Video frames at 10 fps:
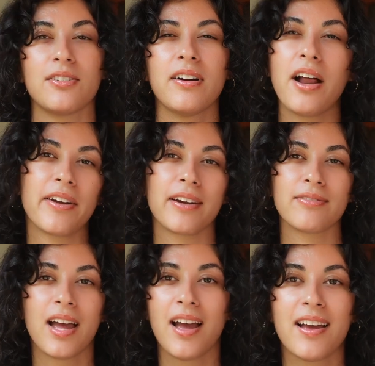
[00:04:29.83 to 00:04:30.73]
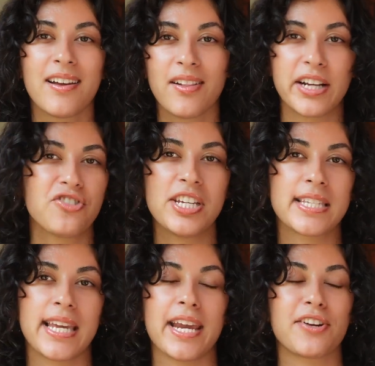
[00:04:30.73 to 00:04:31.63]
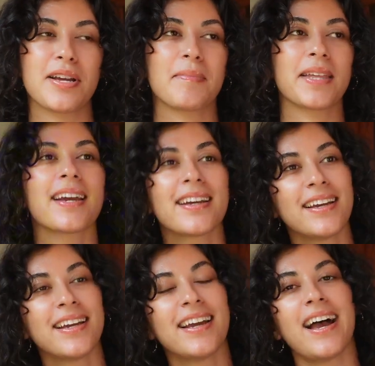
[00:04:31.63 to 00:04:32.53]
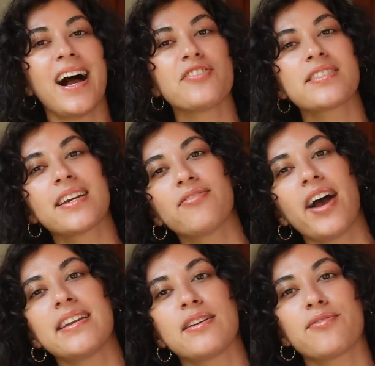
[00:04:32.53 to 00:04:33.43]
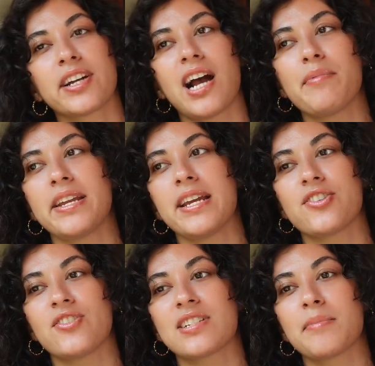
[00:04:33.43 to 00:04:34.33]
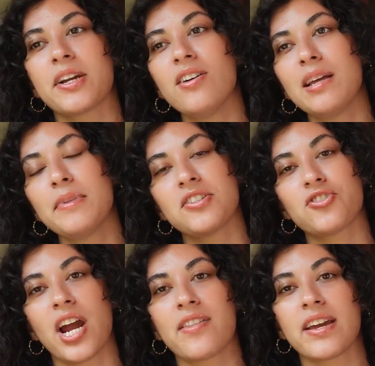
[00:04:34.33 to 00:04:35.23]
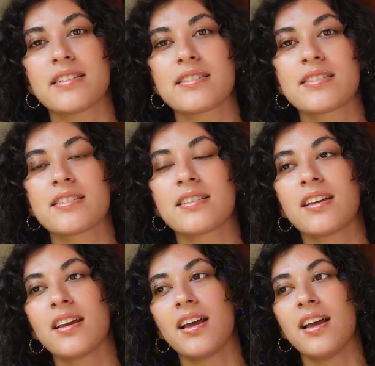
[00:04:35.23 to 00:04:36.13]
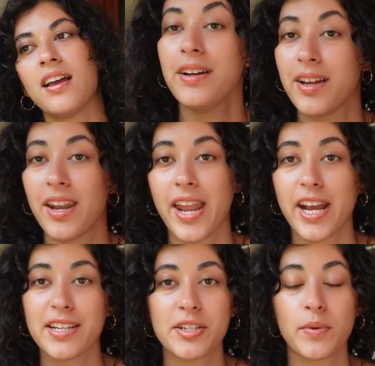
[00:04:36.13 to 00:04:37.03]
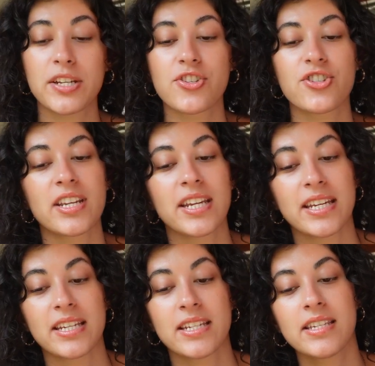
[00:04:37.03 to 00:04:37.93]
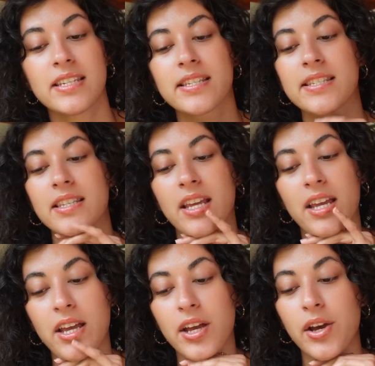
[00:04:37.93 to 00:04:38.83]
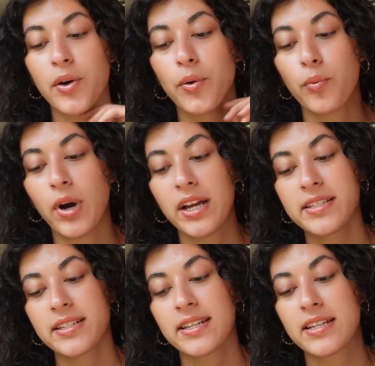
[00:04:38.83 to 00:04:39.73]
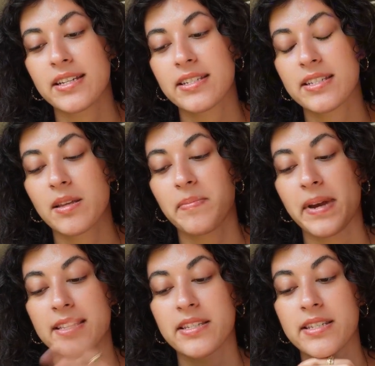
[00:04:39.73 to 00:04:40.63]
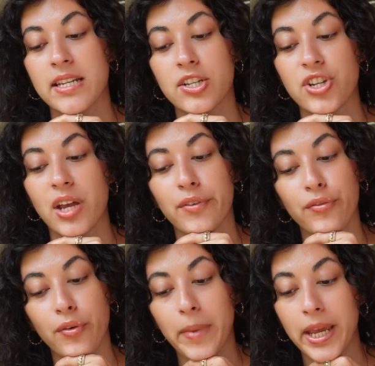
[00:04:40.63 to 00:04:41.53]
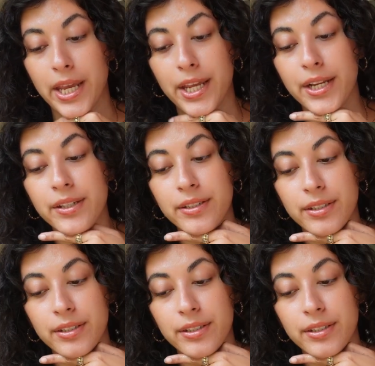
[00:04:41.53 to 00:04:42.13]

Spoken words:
I don't know, a cheesecake or something. I'll just find different combinations. I'm oh, let me just try this. Next question is, what is the best dish I've ever made?